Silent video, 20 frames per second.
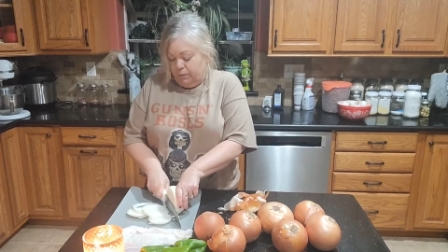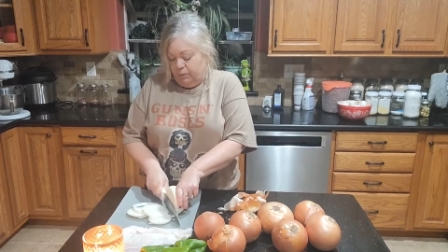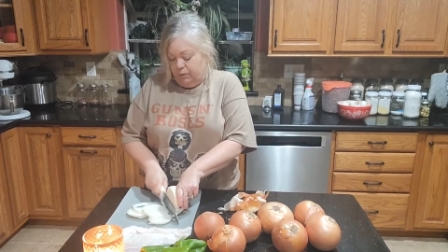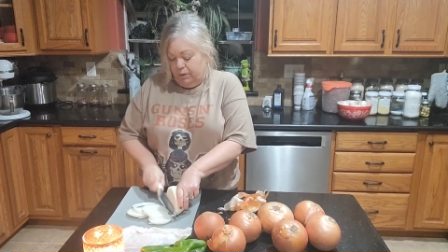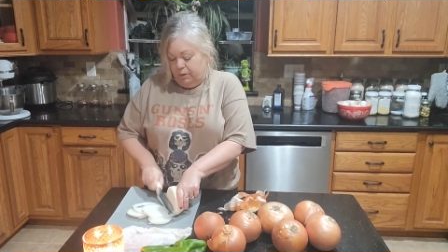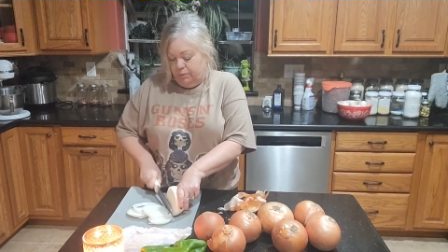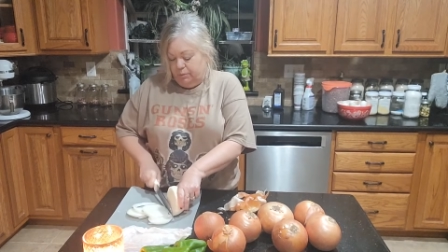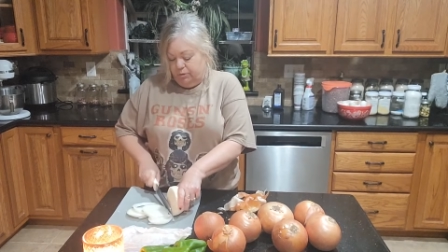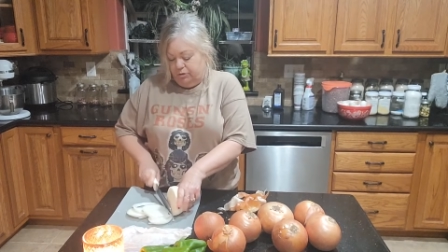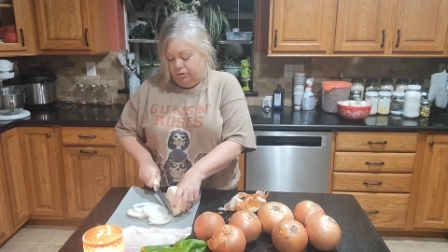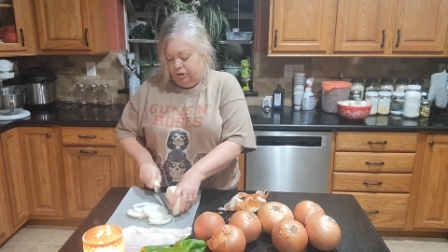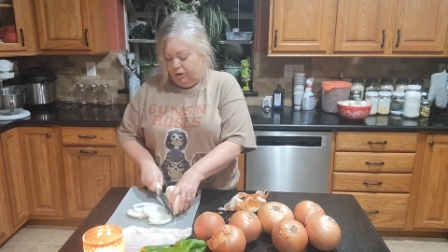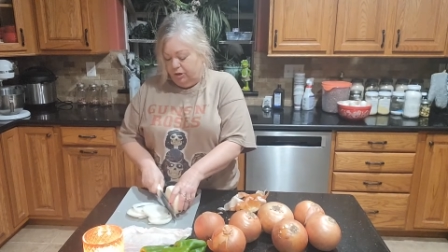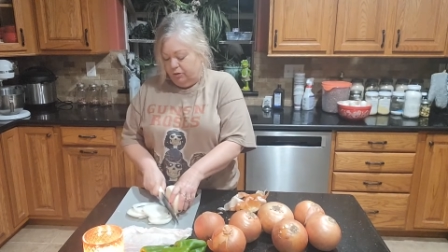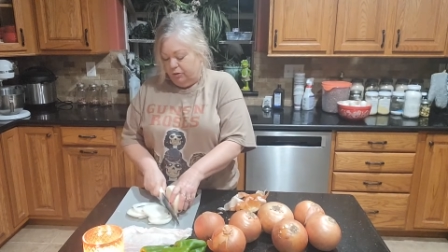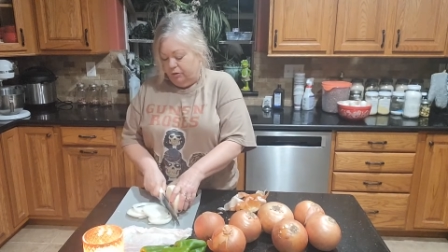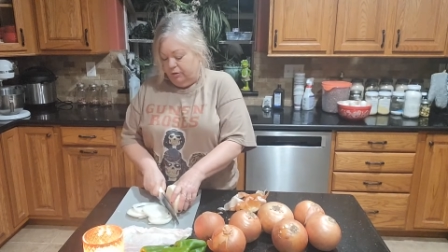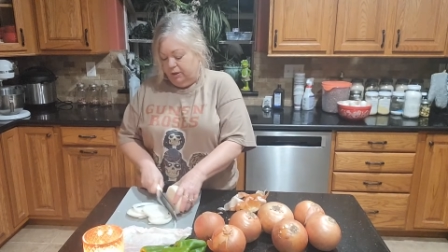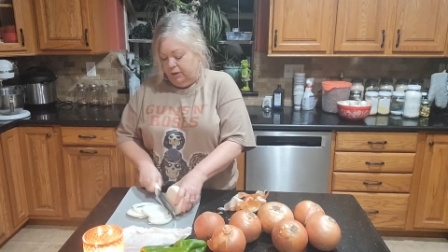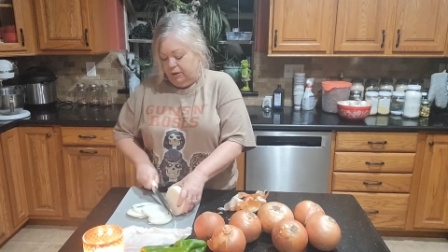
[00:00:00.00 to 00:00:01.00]
when I was
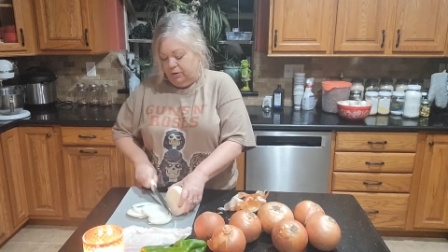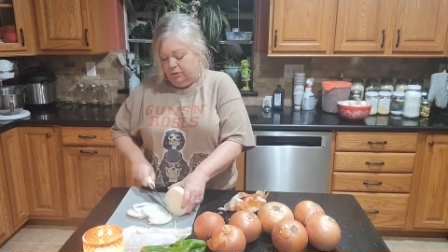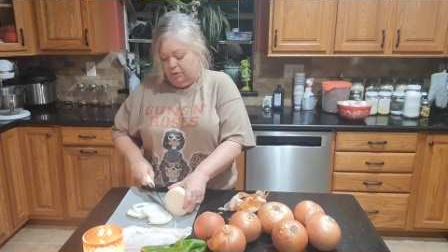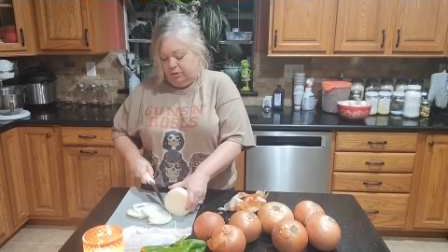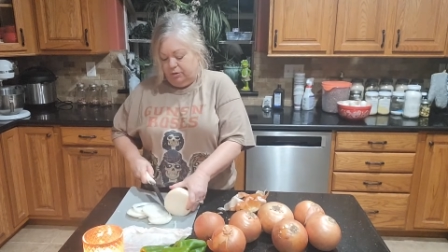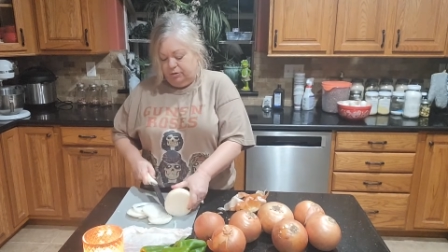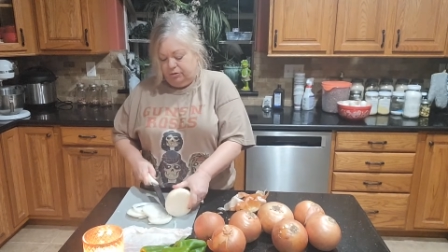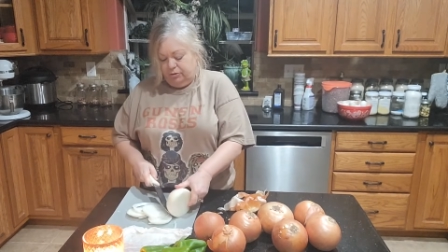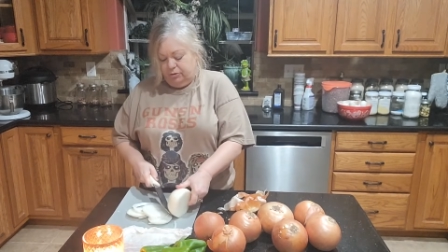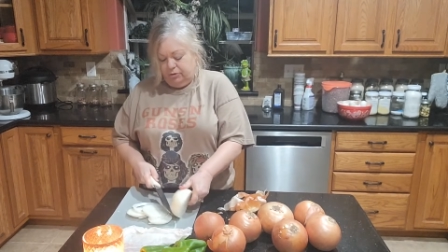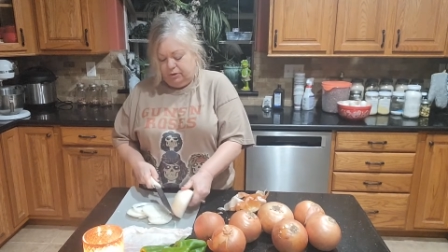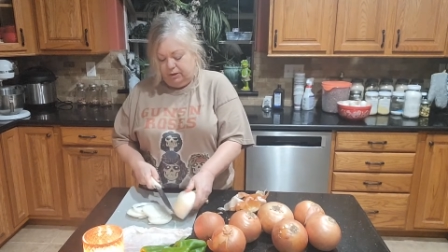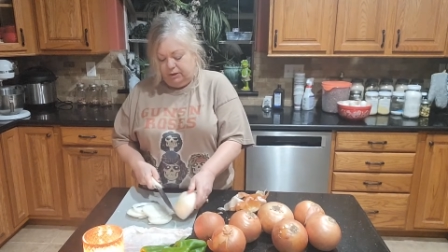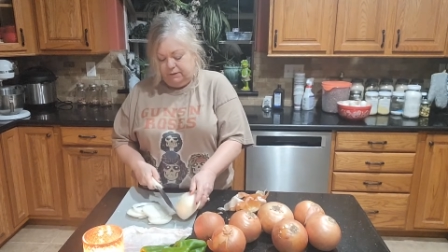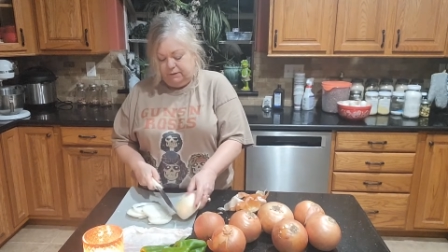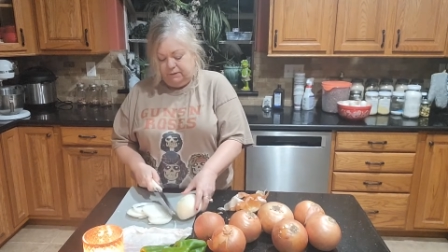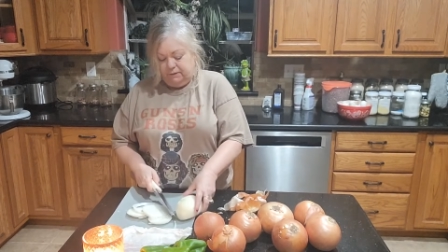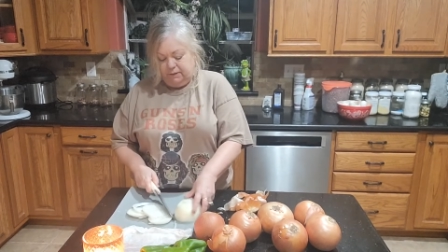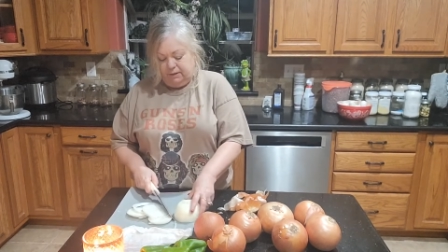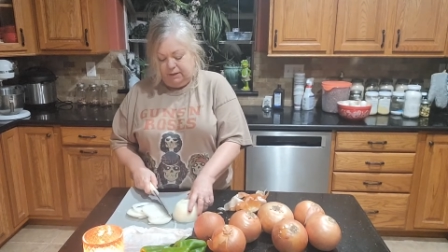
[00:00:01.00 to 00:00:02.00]
younger that you could do
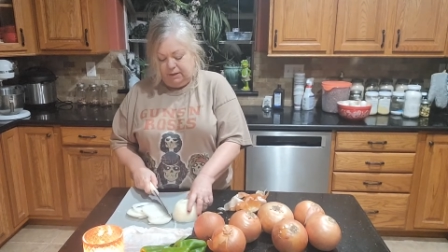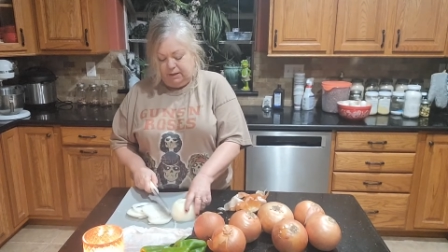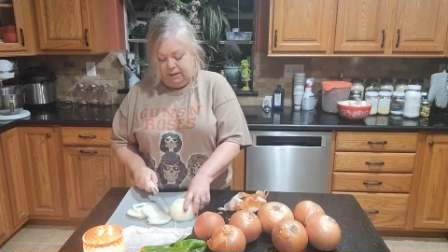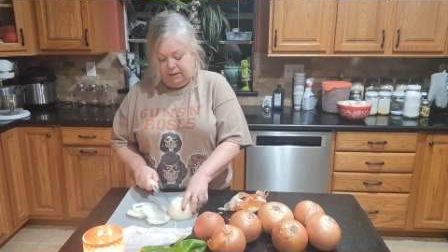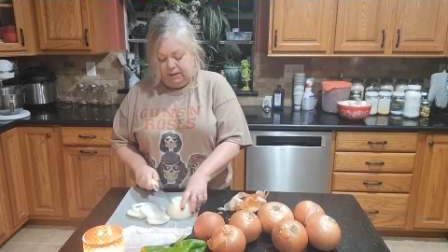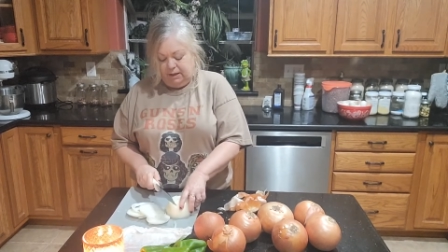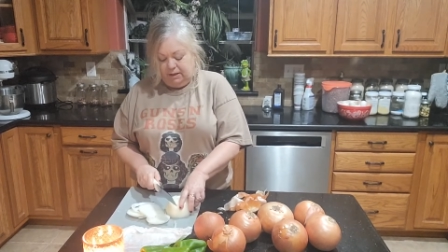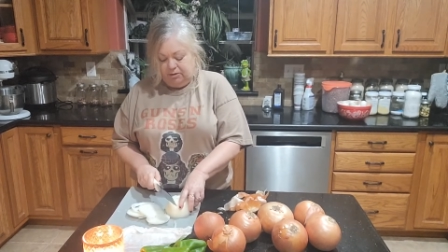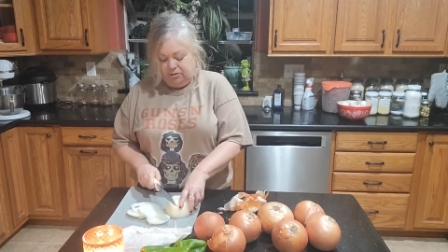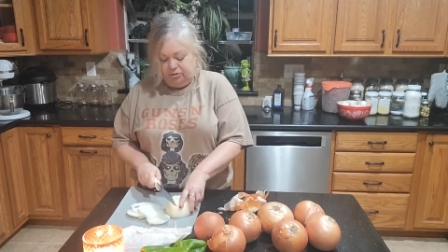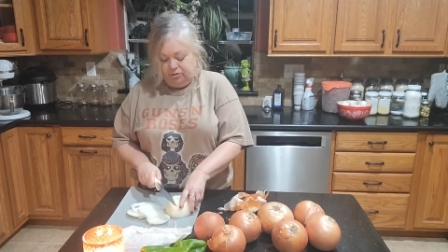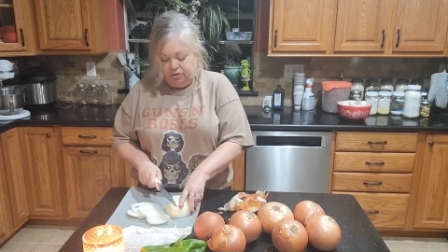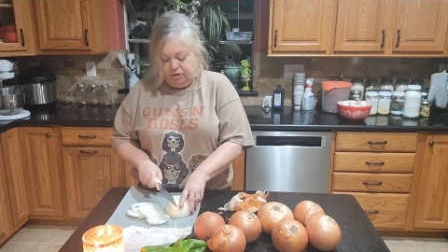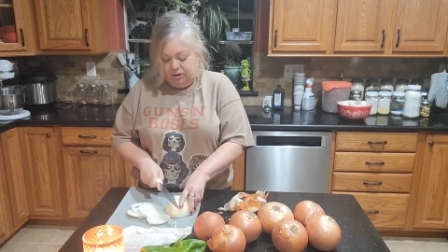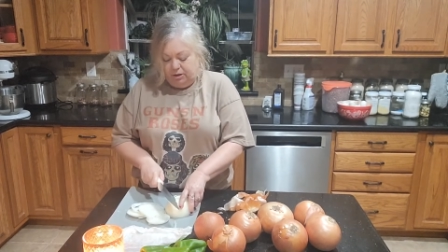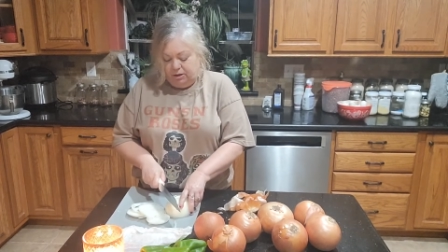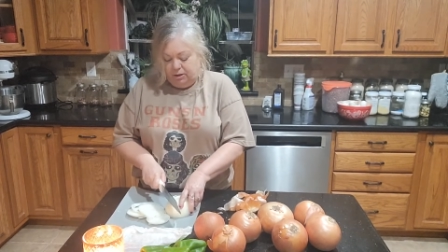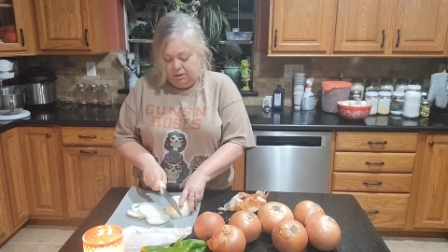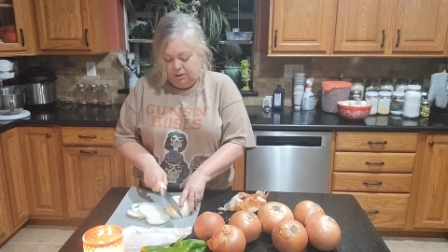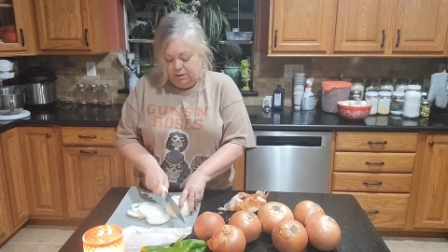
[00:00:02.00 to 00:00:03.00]
this, and I
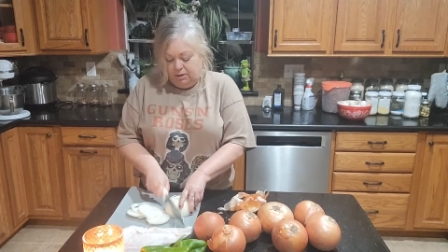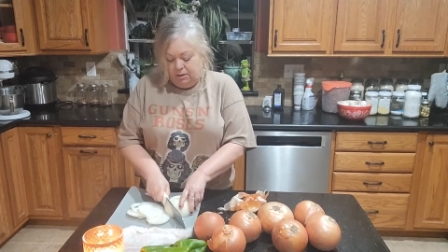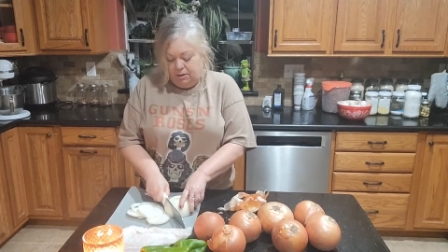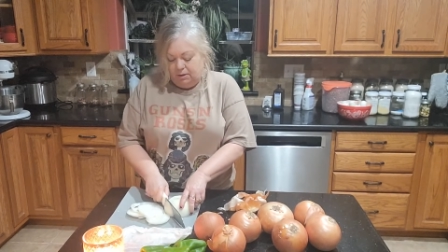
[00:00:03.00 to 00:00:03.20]
actually